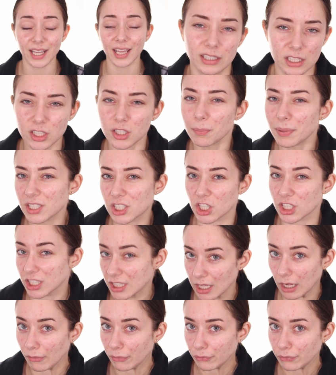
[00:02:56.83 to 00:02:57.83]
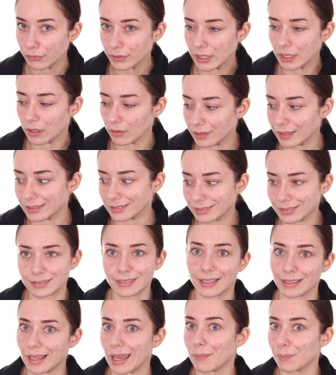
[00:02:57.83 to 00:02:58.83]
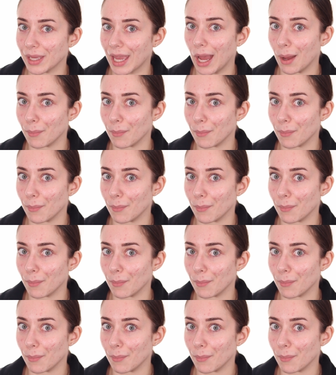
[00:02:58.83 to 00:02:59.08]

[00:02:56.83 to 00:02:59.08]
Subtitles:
Like there's a bunch of stuff, you know, that can be